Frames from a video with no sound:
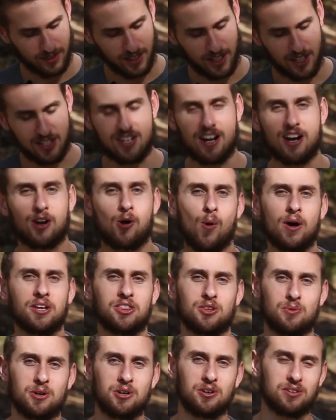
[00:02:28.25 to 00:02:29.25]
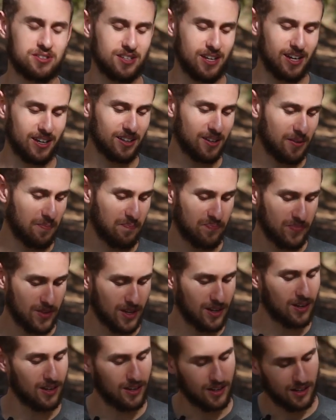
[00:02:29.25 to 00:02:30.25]
He's not quite the real thing,
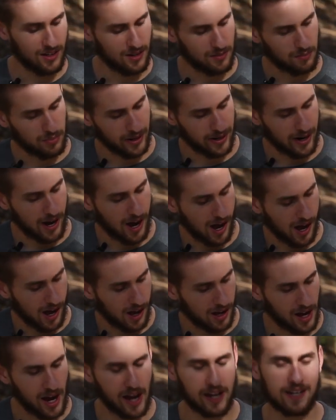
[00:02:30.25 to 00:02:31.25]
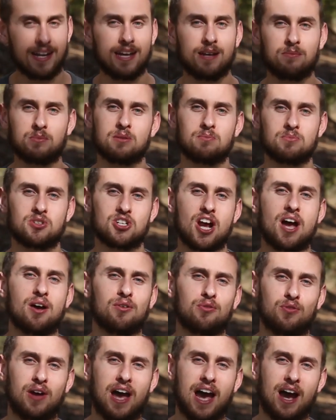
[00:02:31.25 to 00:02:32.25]
but uh, I named him
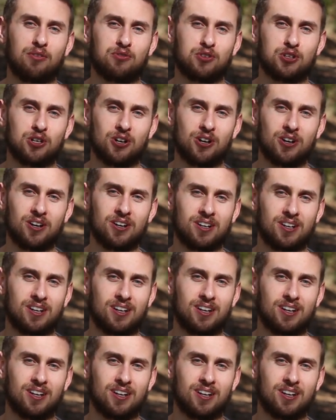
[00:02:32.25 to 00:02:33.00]
Jeff after